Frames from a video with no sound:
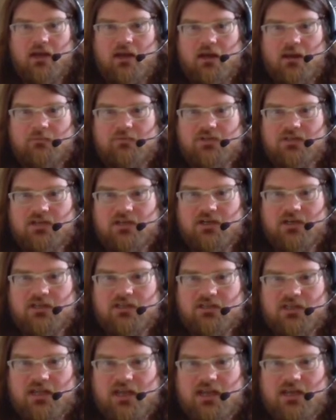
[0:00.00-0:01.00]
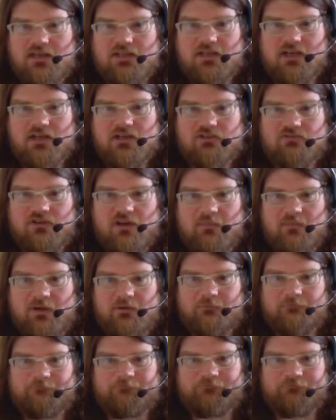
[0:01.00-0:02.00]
I'm just going to say start streaming.